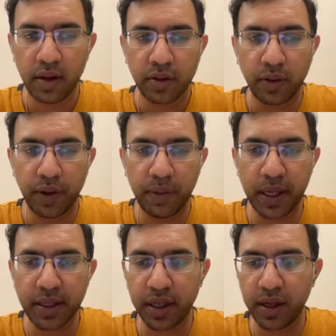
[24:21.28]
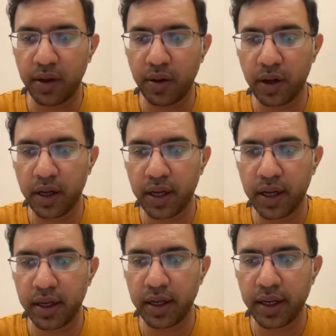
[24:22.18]
So we basically go ahead
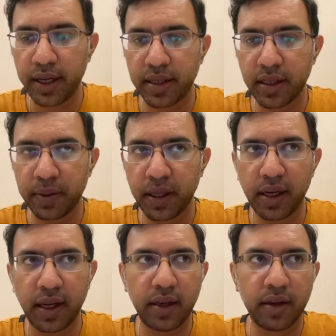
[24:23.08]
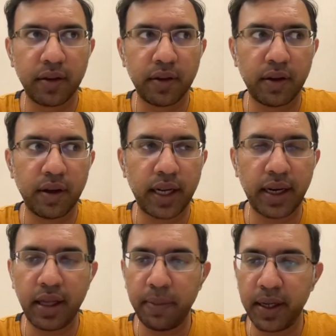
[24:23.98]
and create something like
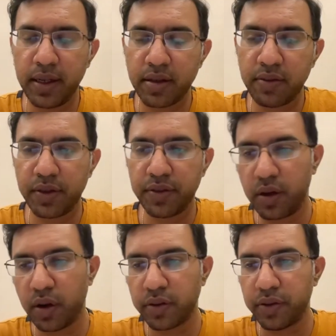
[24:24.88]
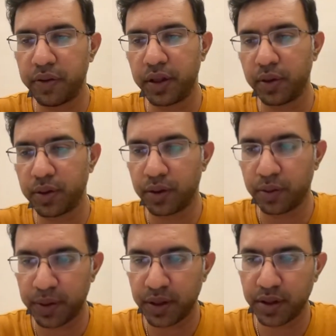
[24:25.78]
10 emails, which will cost 50,000
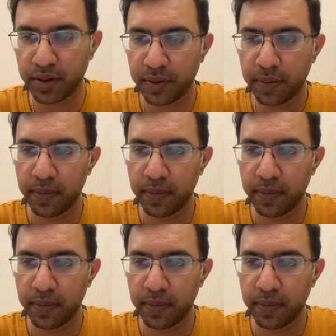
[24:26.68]
rupees.